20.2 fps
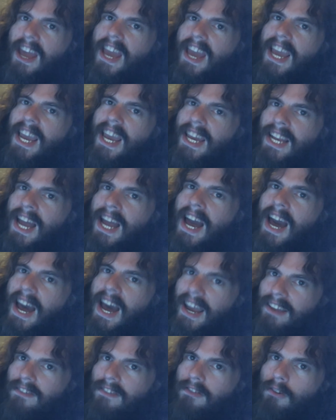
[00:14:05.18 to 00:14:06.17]
In
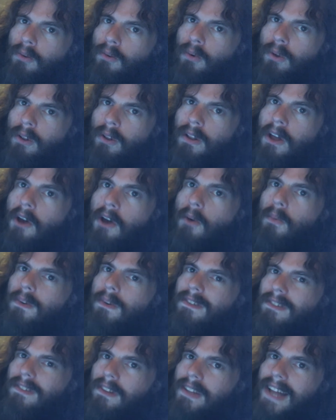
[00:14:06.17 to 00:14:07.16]
high school
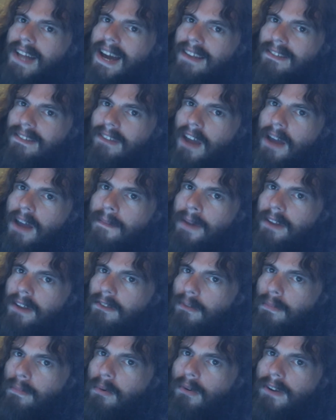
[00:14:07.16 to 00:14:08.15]
was the last time I
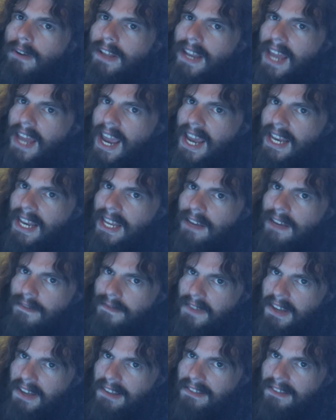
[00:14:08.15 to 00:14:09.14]
supported any of
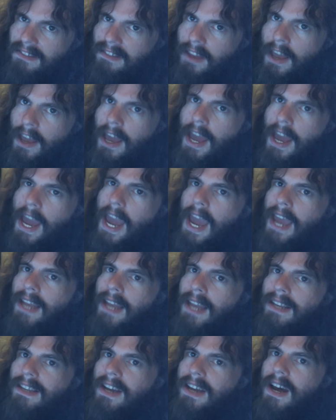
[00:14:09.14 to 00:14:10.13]
this.
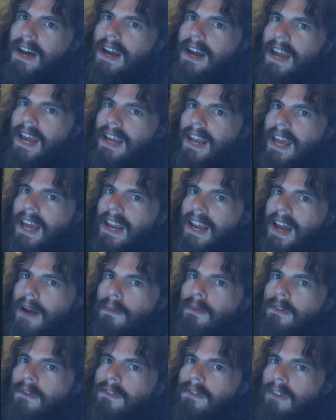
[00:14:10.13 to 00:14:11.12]
And uh, and and I
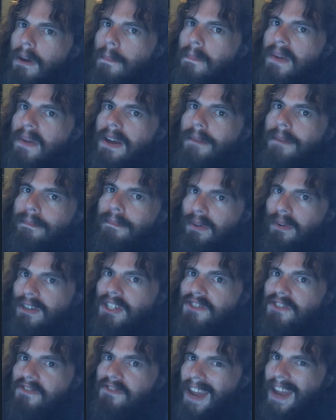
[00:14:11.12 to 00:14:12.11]
was a big
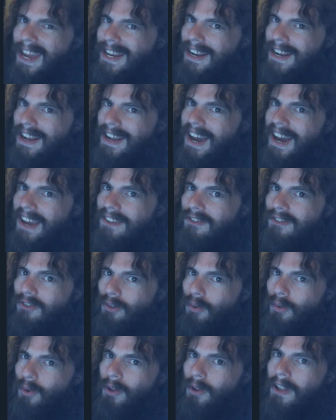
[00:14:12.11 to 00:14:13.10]
Bush fan in high
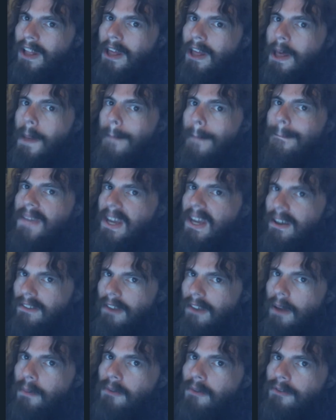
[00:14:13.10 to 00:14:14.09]
school because
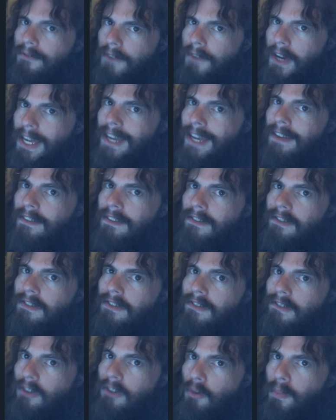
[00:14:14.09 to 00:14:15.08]
I was fucking
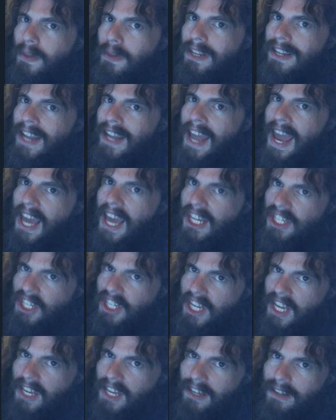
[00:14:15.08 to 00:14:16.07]
stupid and
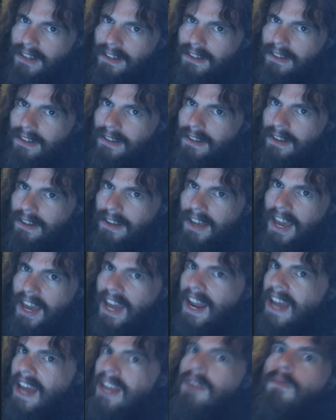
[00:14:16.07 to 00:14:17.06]
edgy.
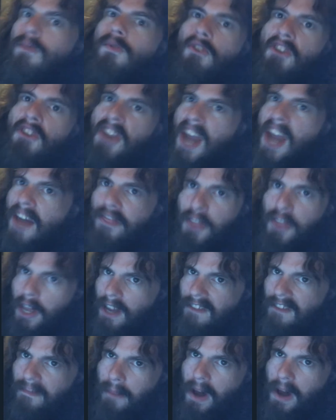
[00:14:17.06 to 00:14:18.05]
And I knew nothing
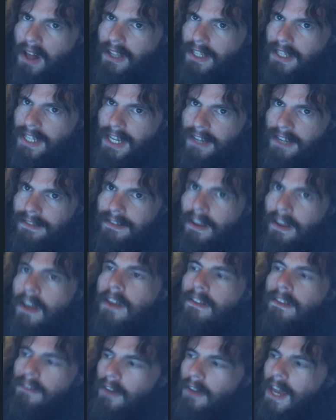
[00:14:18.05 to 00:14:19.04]
of politics.
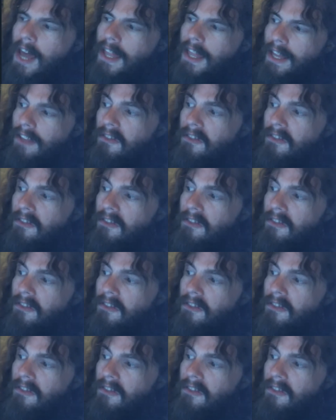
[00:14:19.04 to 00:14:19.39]
So yeah, that's